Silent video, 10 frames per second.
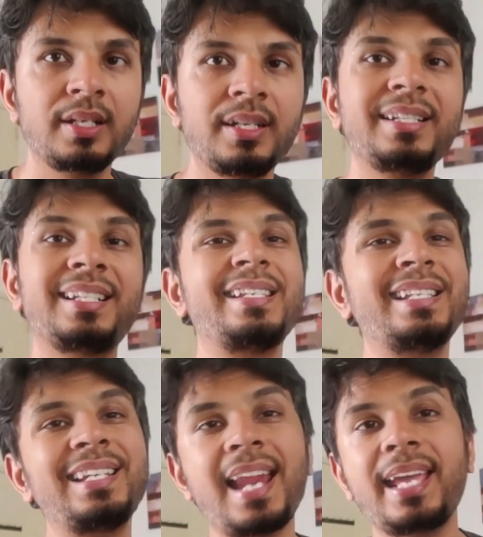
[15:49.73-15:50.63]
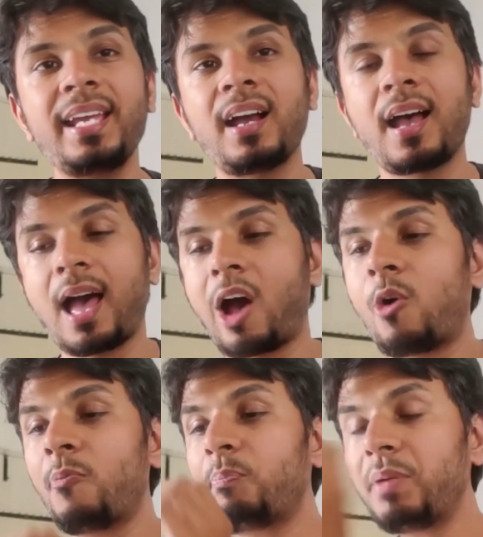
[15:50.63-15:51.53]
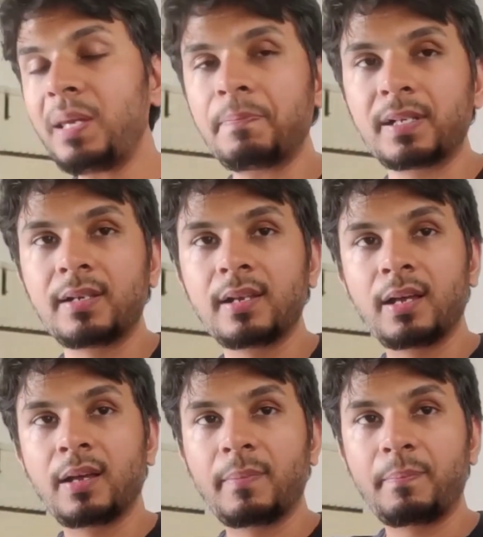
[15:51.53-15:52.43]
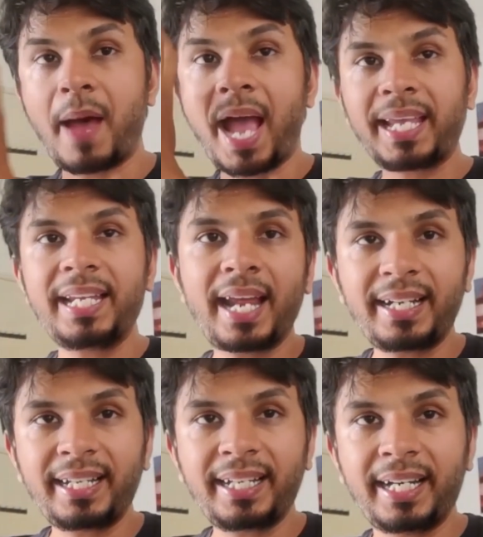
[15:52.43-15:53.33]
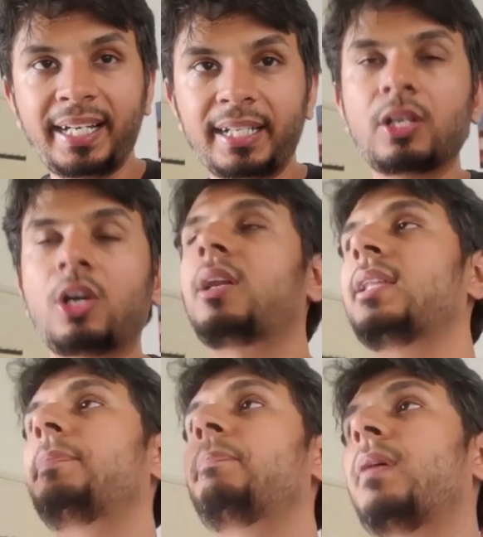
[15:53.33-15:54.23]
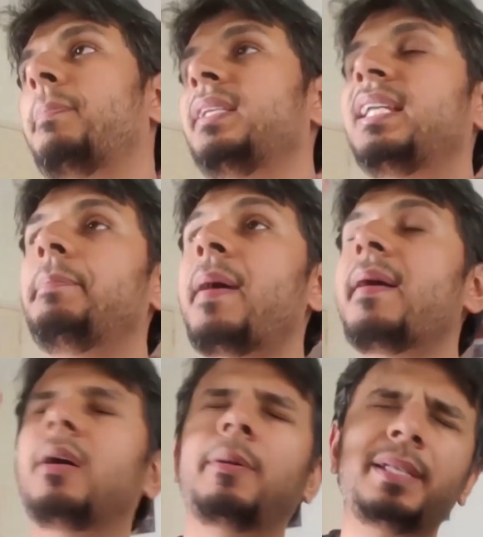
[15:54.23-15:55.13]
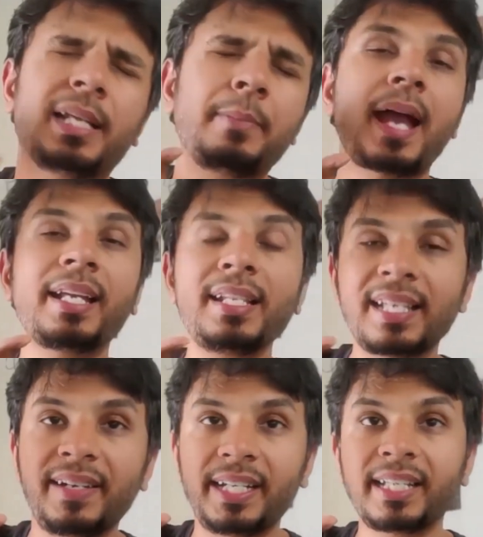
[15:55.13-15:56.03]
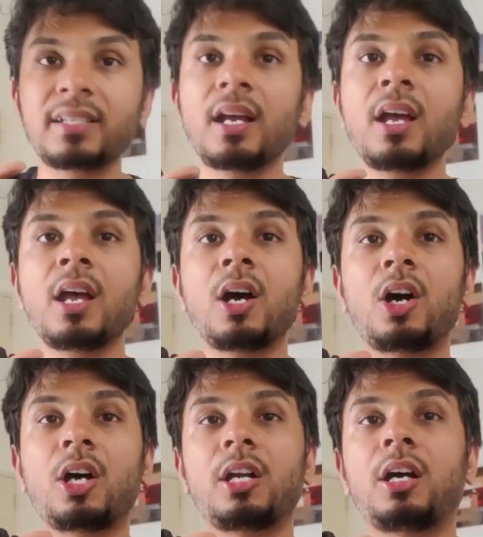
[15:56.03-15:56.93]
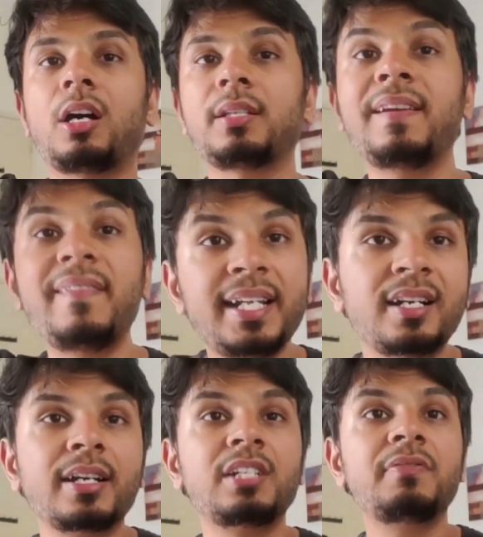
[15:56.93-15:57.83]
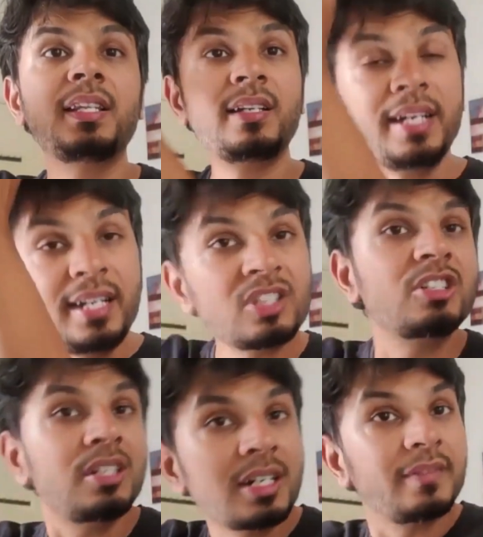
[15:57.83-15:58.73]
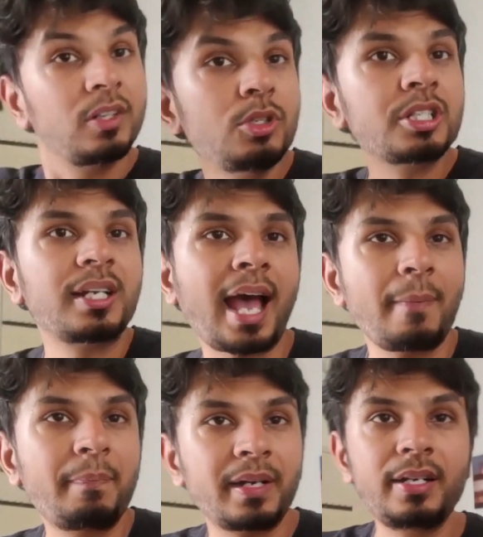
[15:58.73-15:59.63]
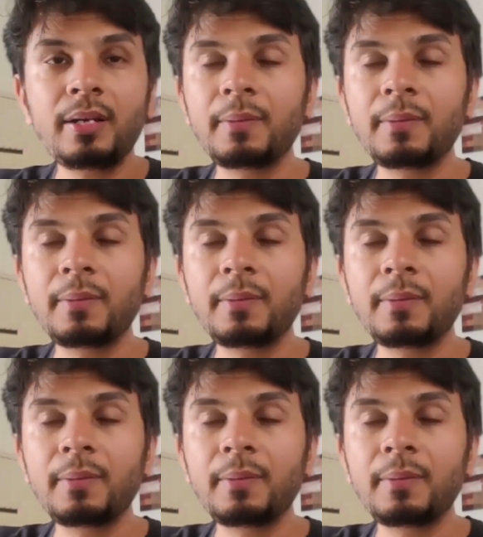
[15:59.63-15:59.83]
just like how people back in 1980s, or rather basically back in 70s or 1700s, where the industrial revolution happened.